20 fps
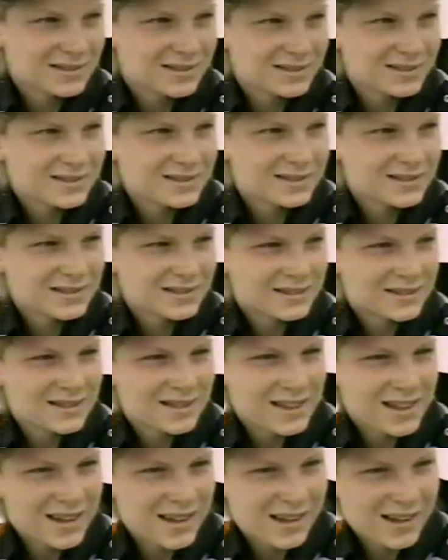Here he
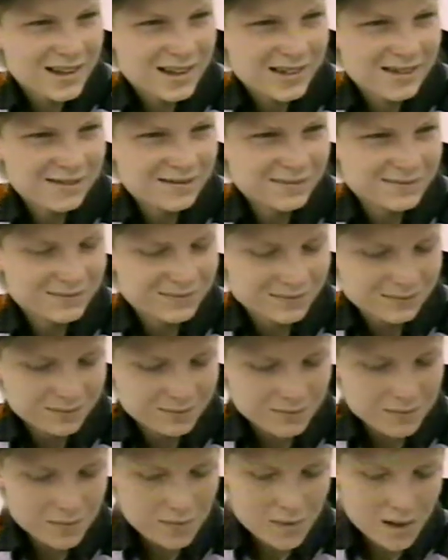is at 15
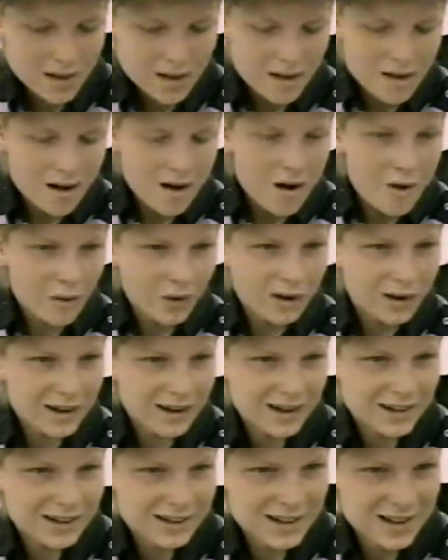years old. Well,
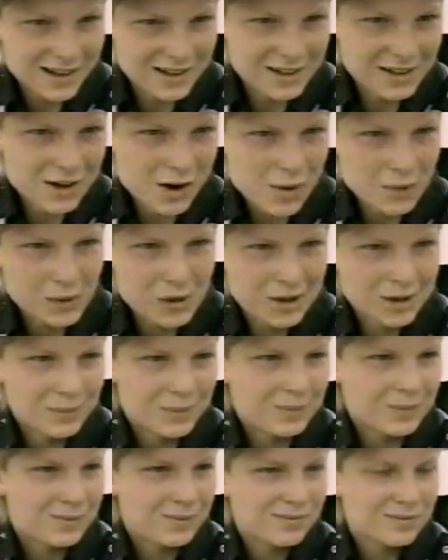I, you know, I want to
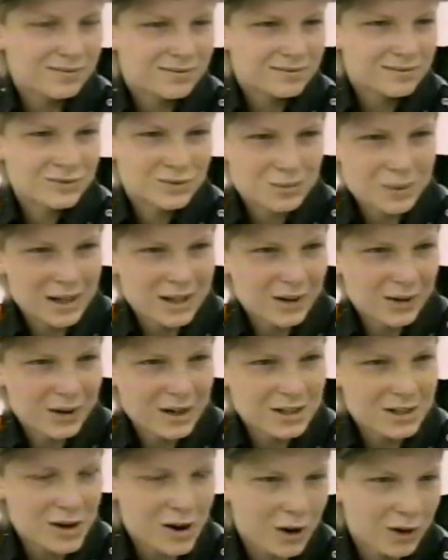be a
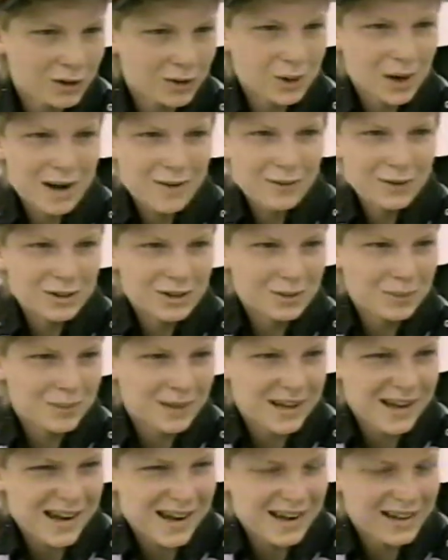race car driver
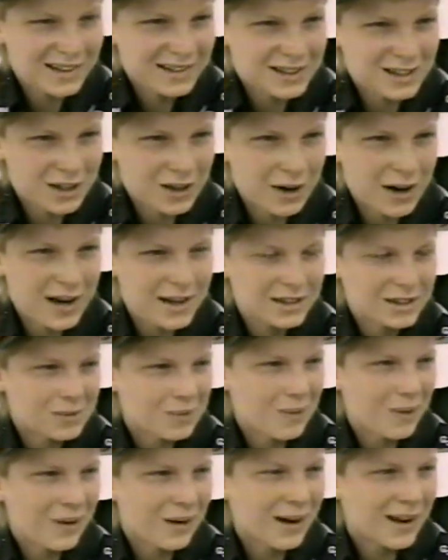someday. It's a great
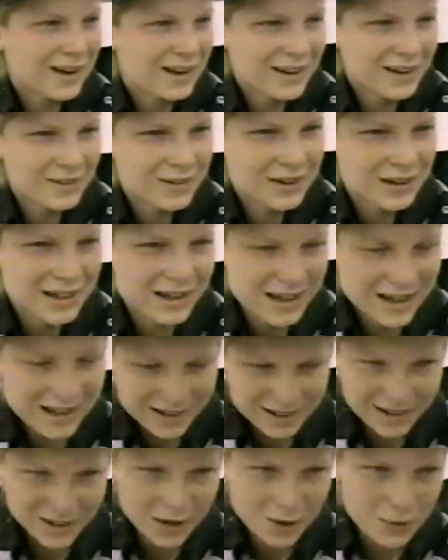sport. I love it to
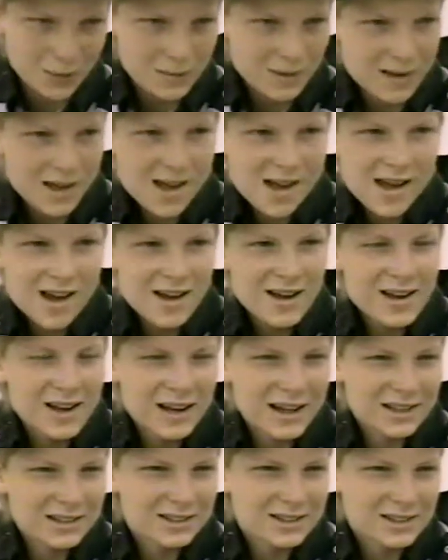death, you know.
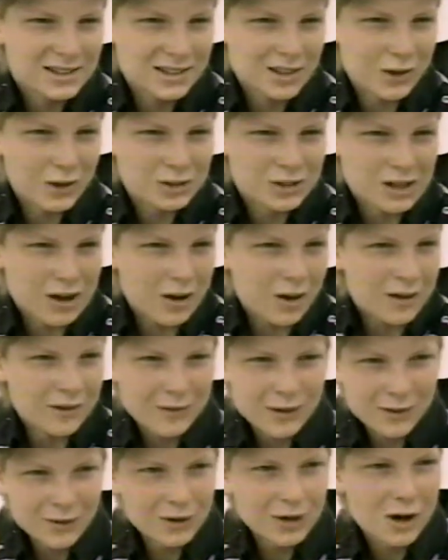It's, you know, it's all
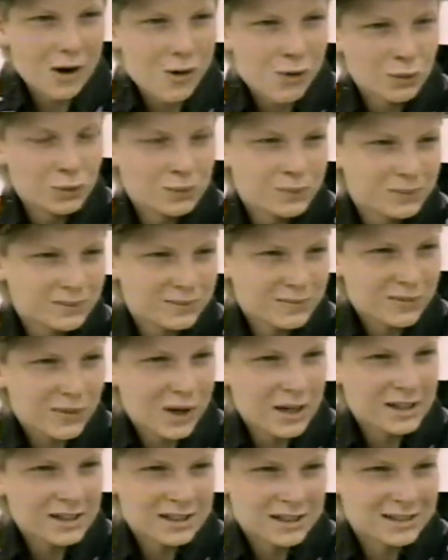I've ever known,
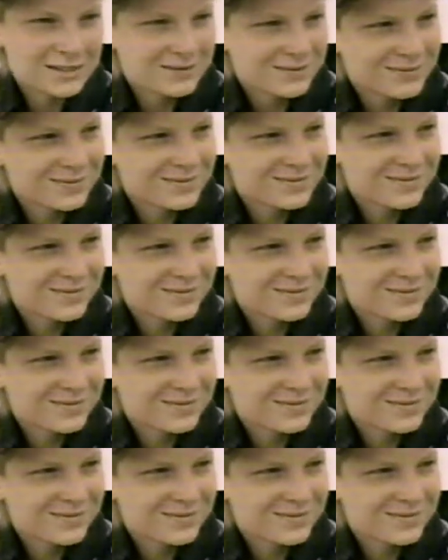racing.